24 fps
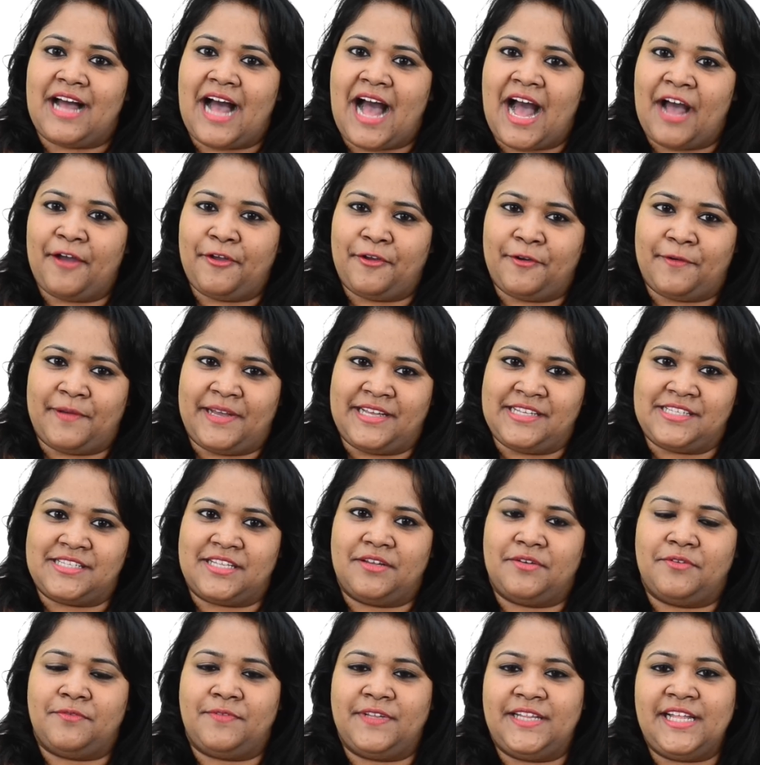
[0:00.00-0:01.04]
iOS.
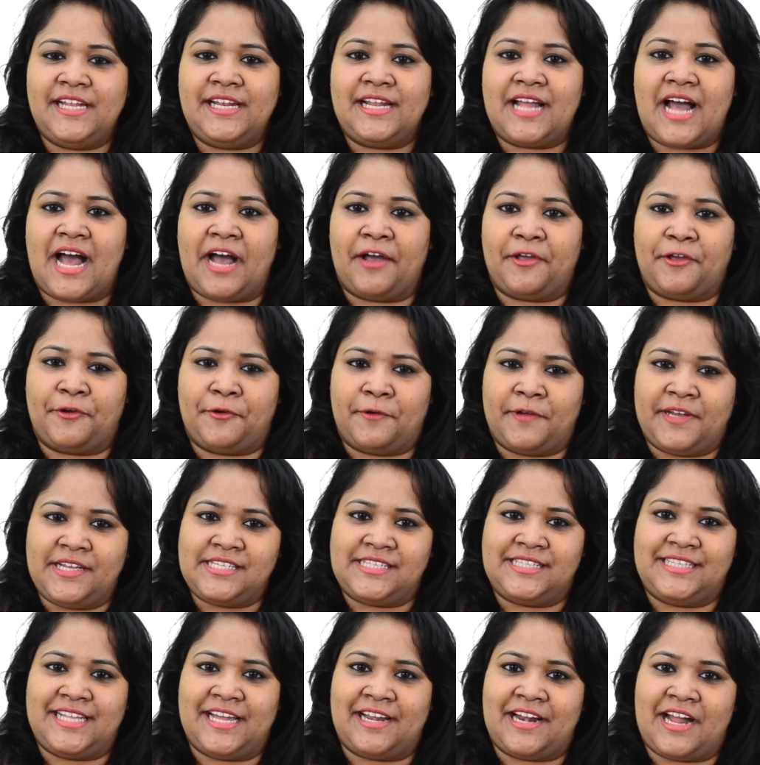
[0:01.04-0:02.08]
Within
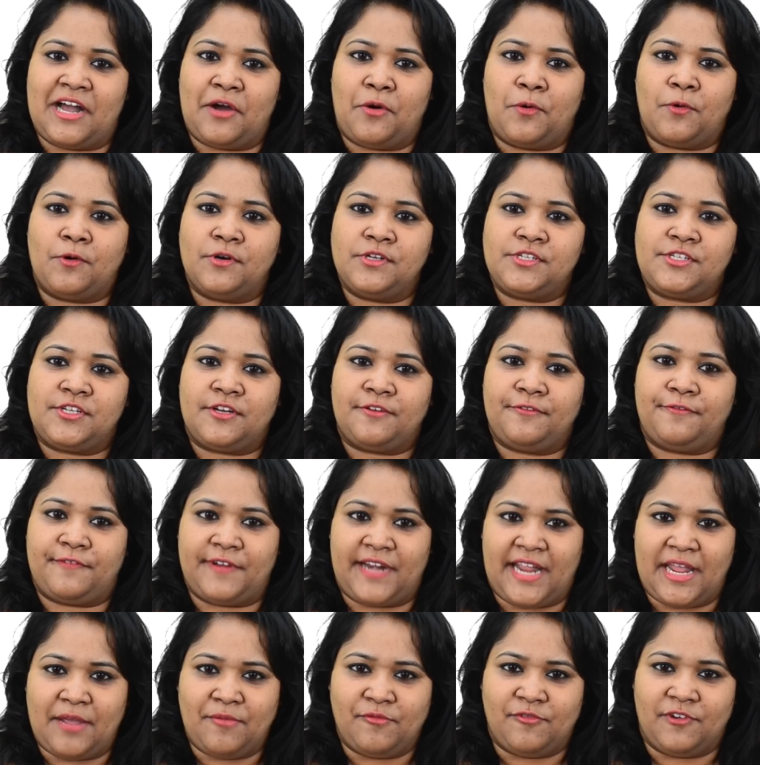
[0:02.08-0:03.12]
iOS, there are host of
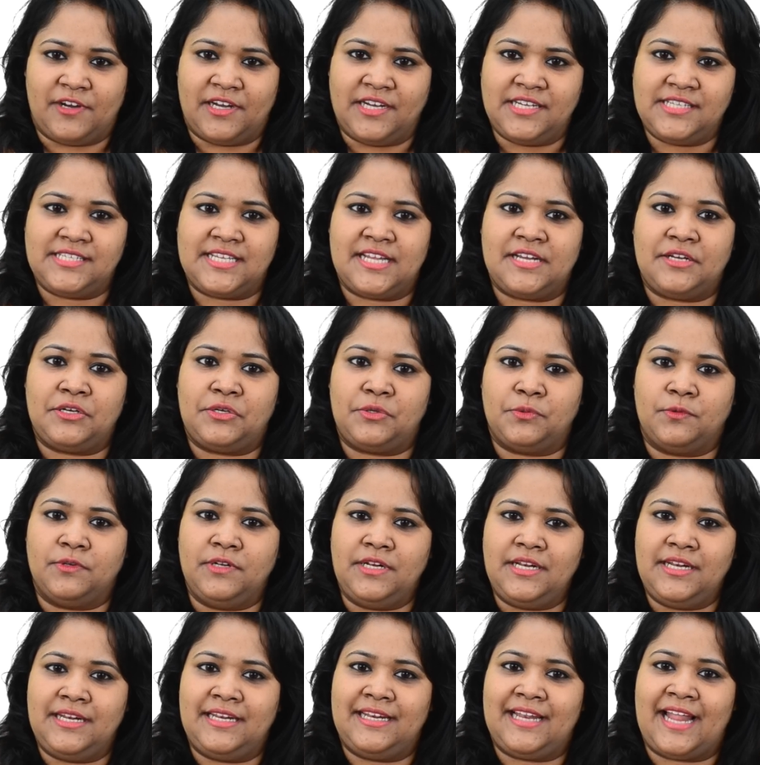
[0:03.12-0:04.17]
frameworks and
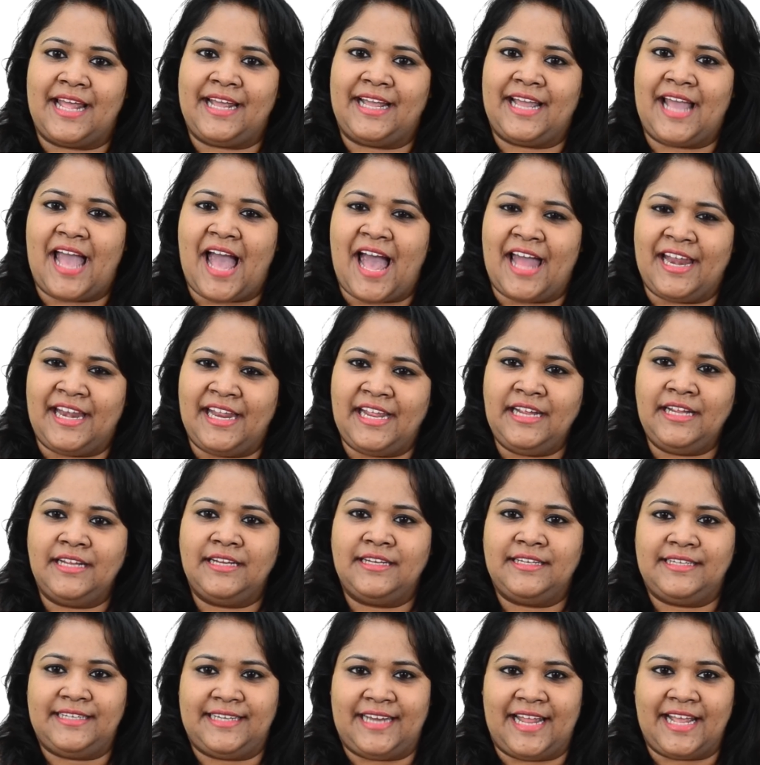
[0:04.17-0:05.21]
tools like adding
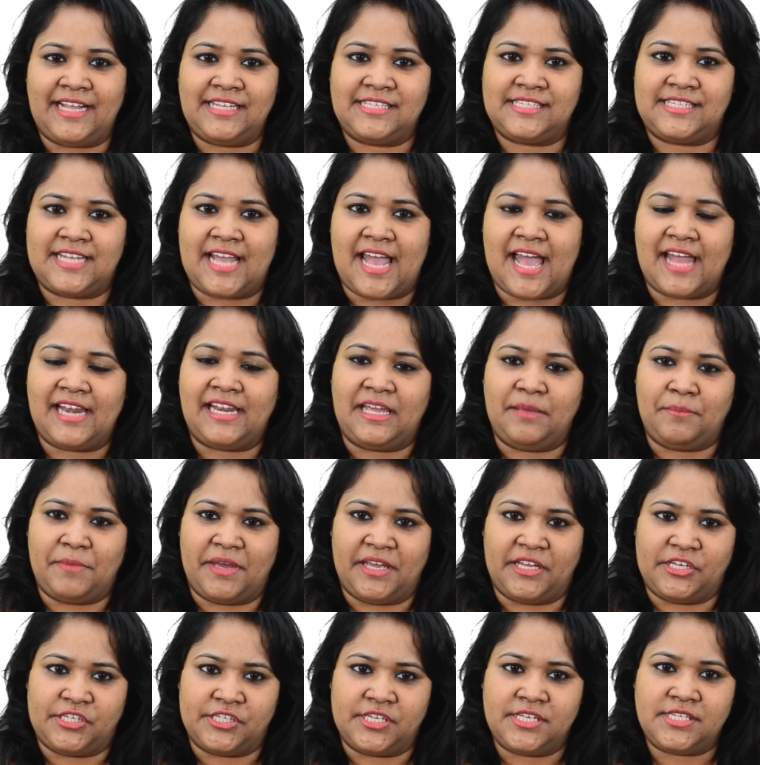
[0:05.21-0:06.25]
text and
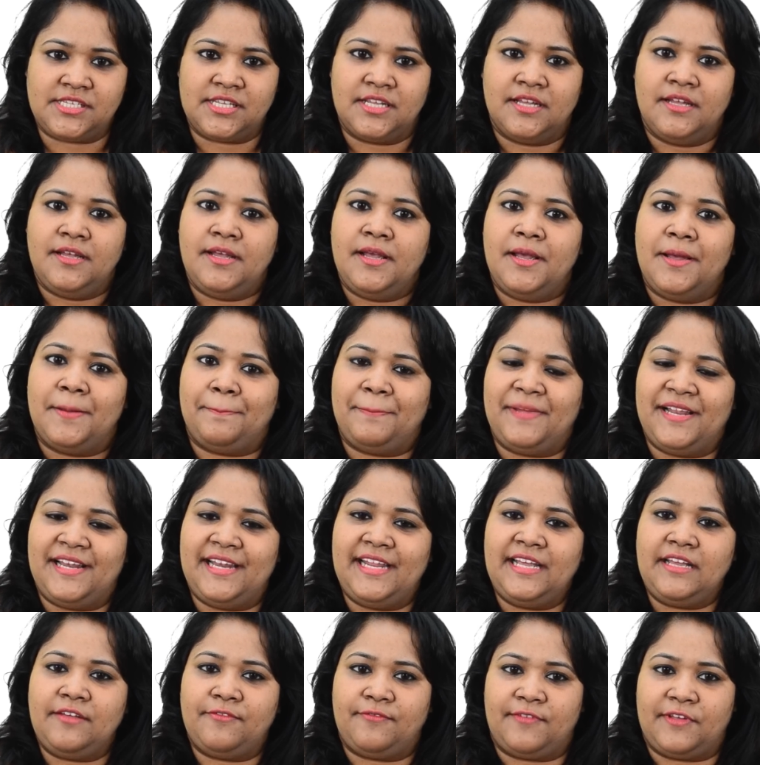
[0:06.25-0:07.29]
images
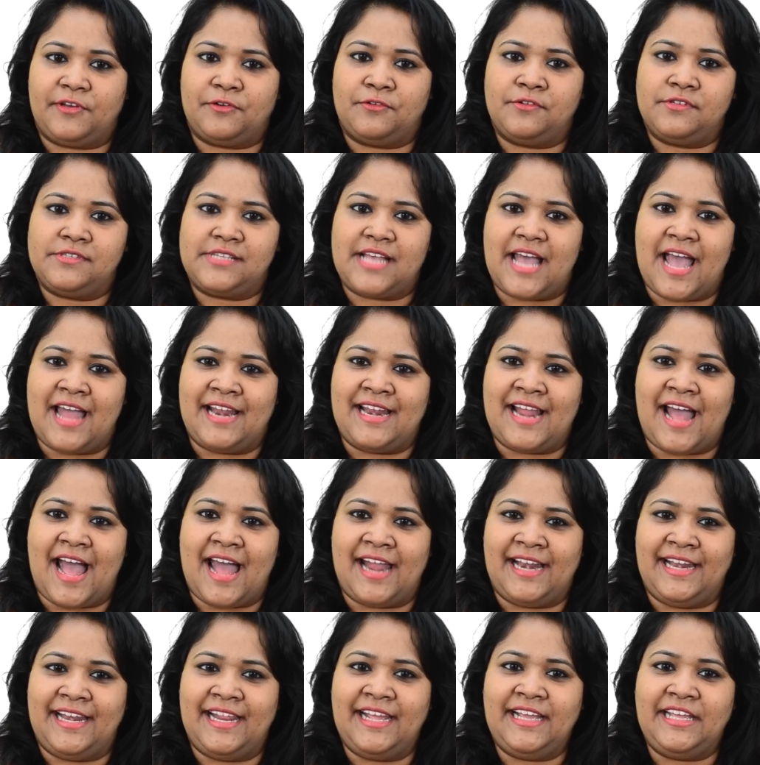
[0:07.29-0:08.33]
building views and
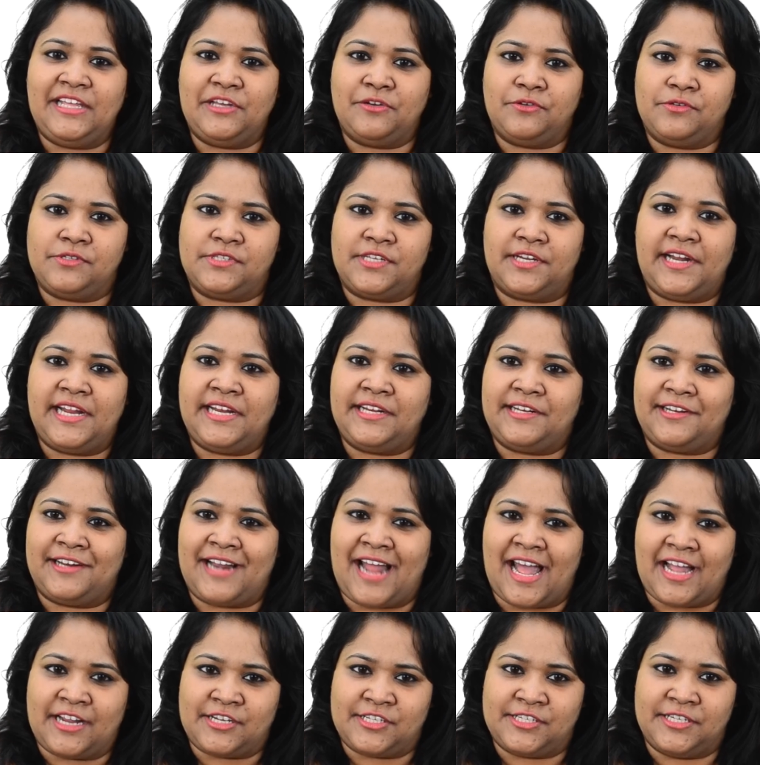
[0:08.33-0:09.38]
handling user
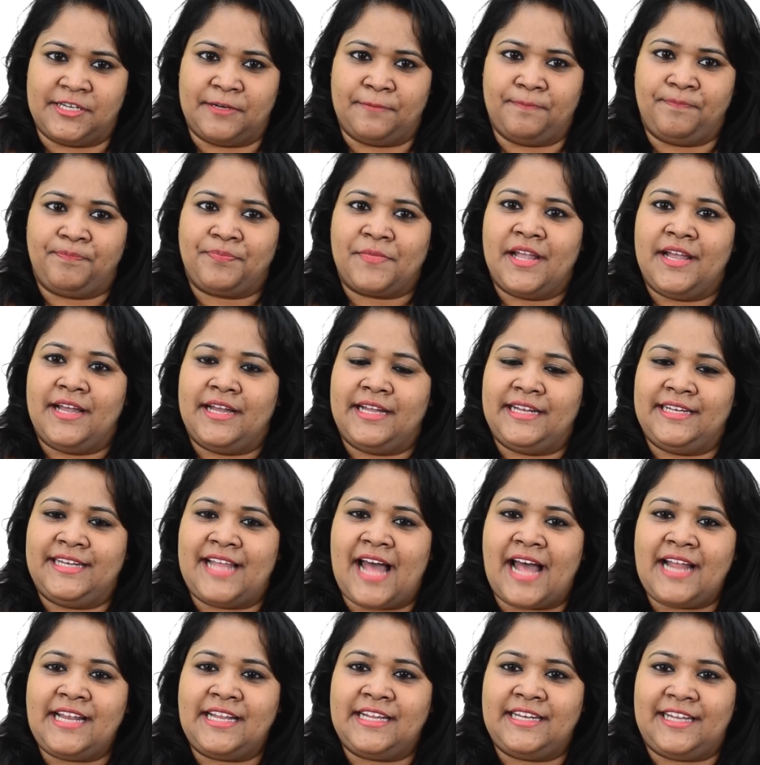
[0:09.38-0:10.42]
interaction
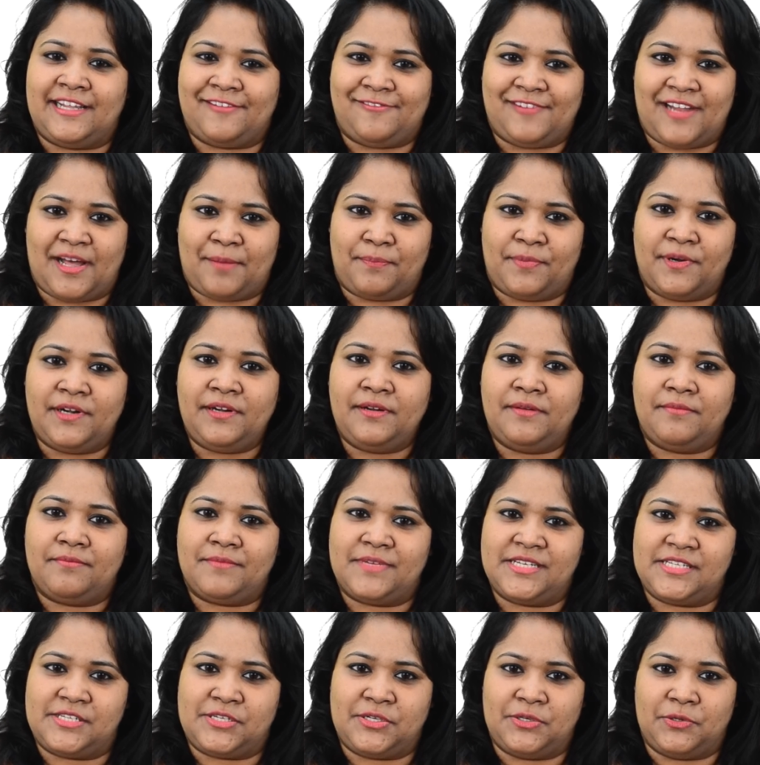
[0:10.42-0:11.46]
that a developer
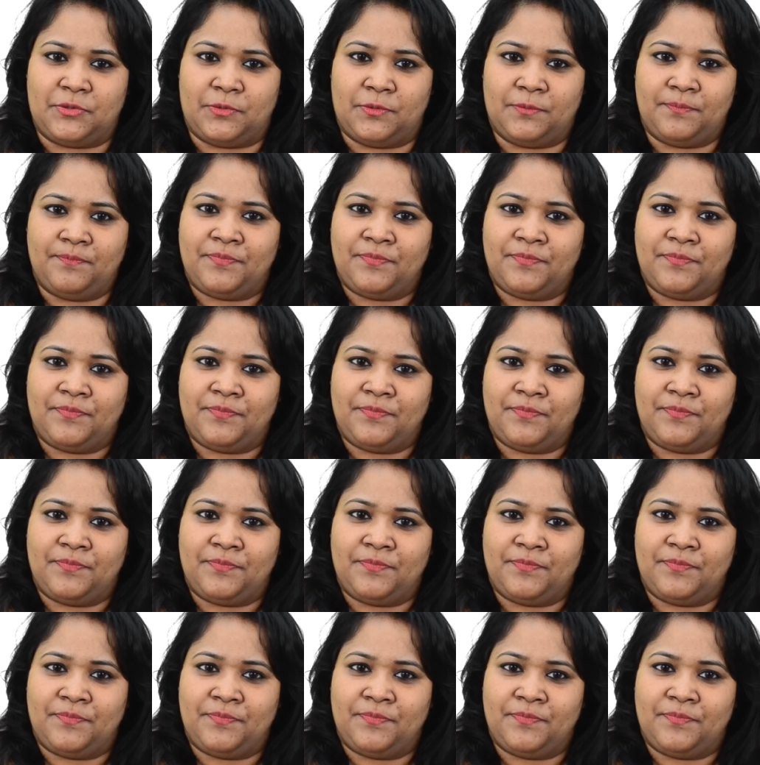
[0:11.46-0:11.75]
must know.